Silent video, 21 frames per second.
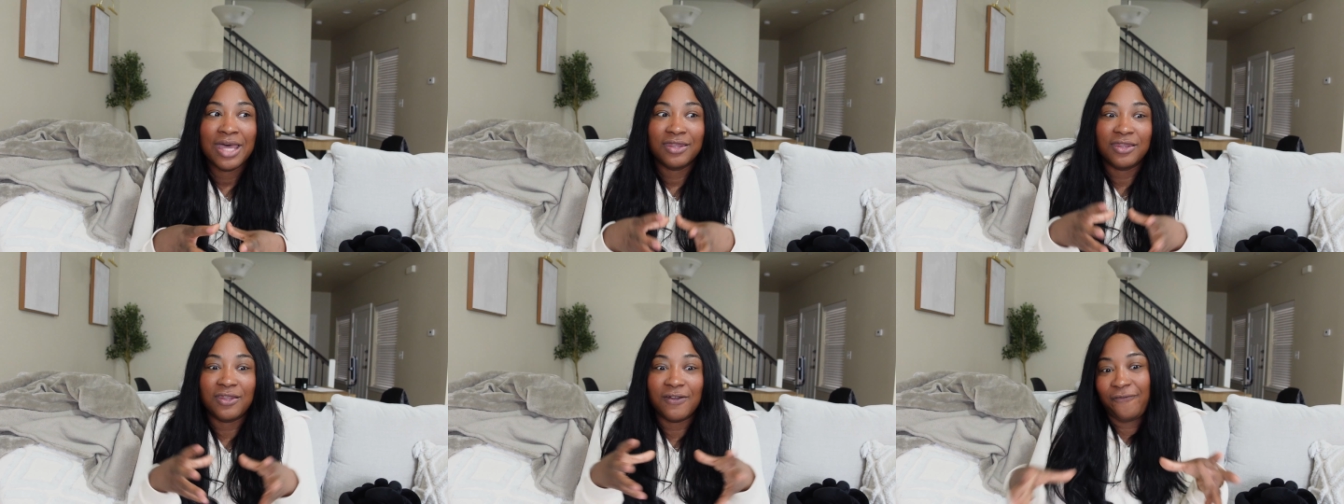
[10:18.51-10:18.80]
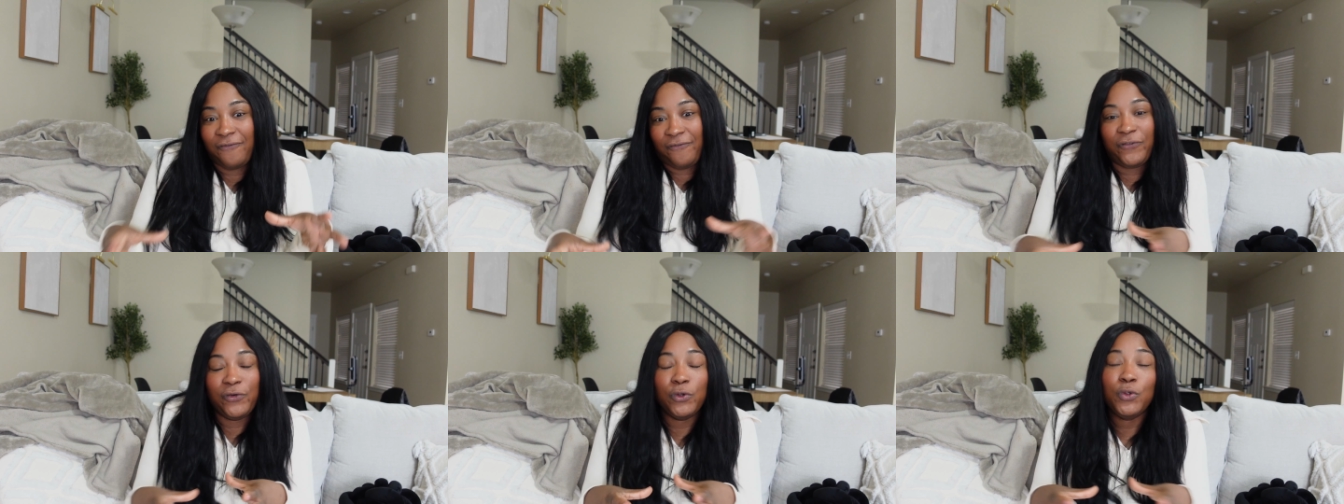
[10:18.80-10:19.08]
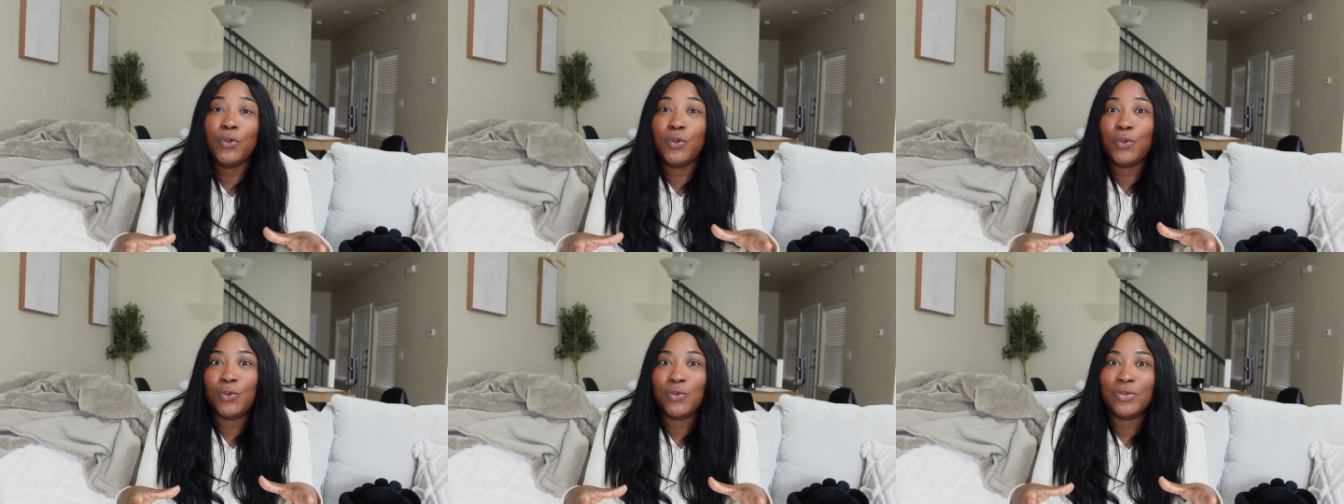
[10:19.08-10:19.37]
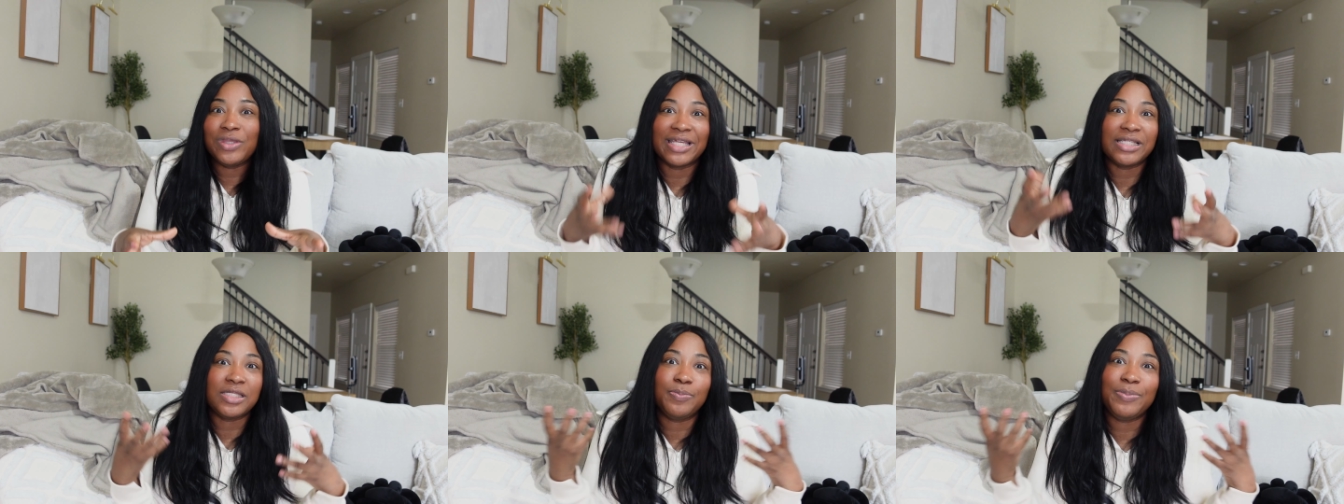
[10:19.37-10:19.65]
the
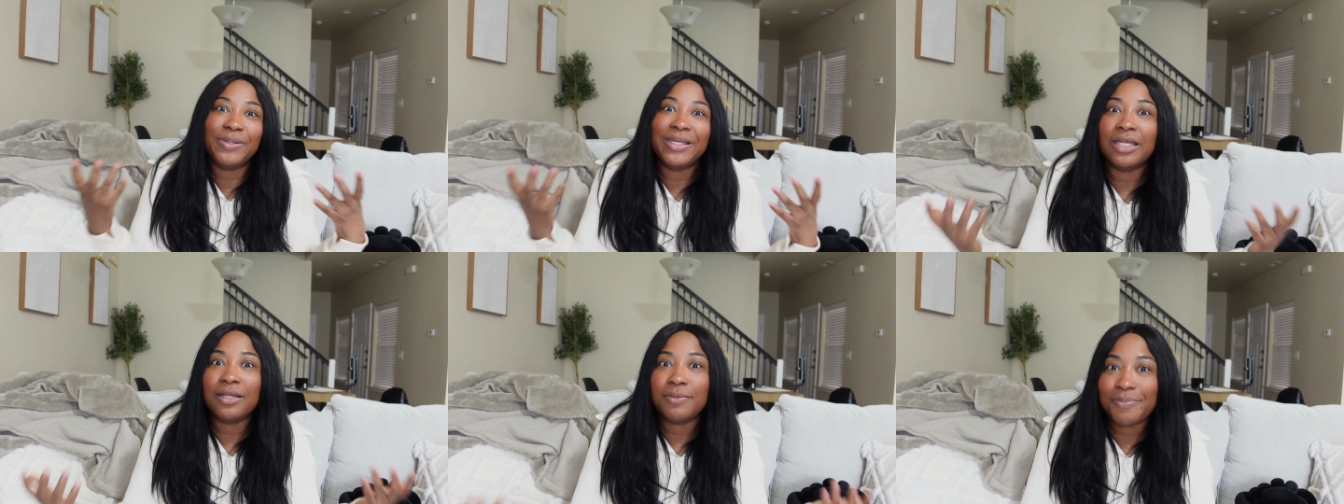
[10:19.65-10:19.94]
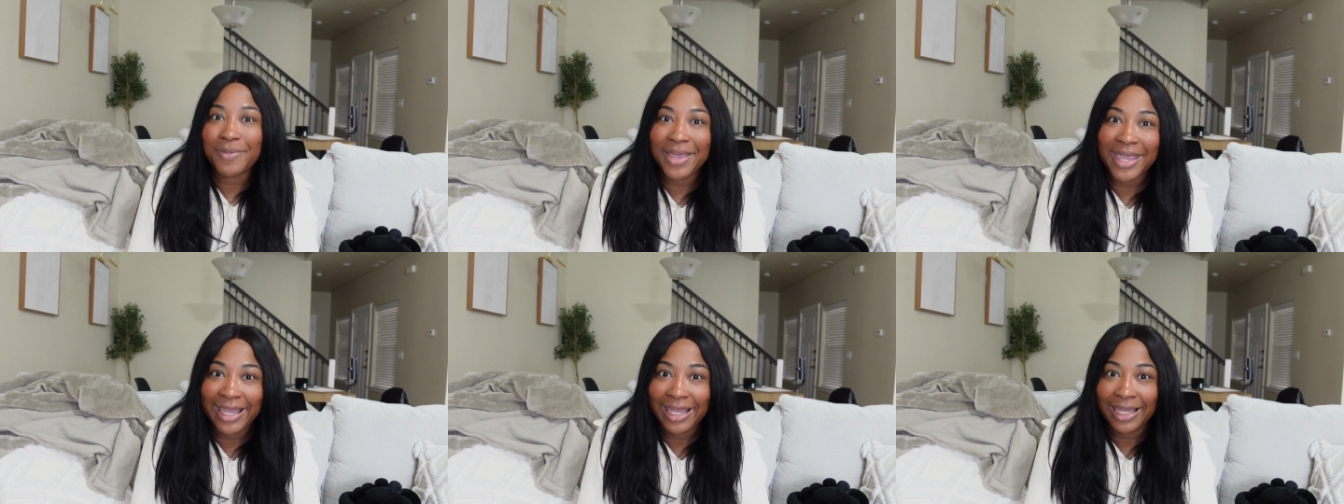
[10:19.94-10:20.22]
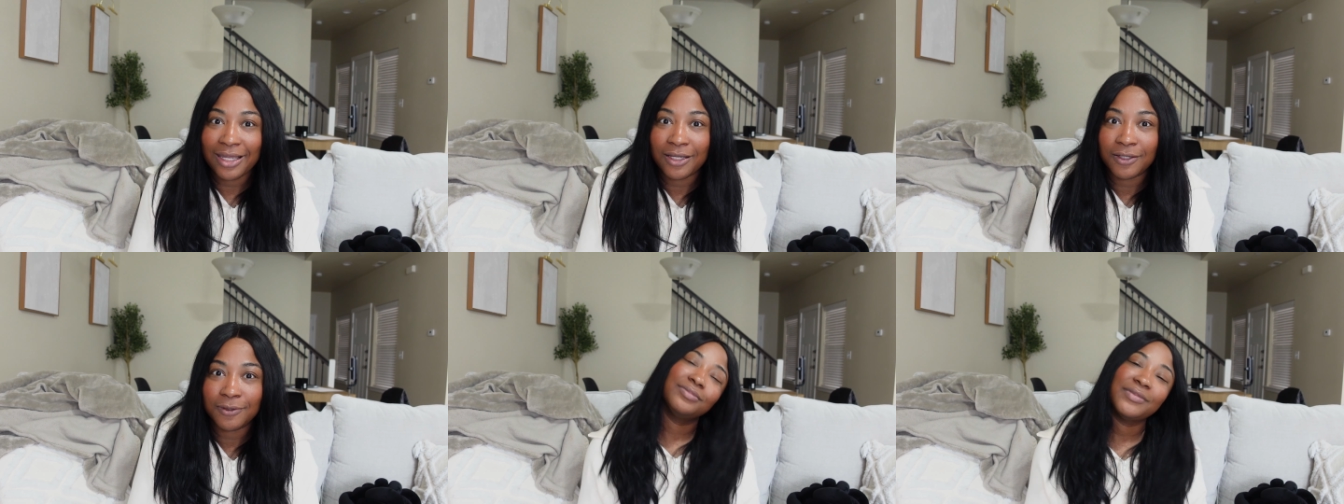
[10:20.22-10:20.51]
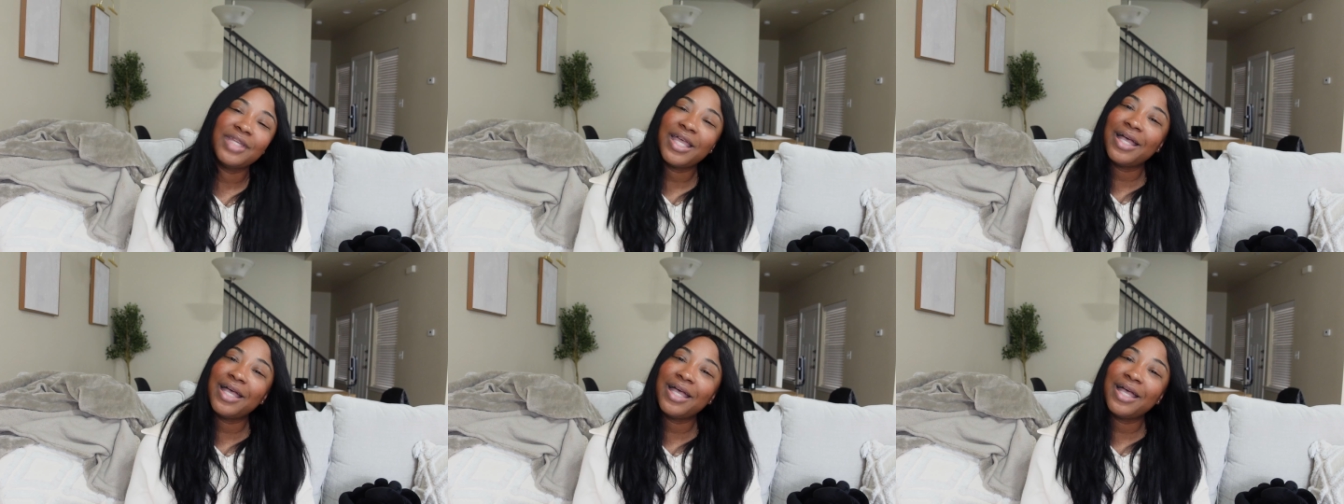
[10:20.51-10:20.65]
food that's being made.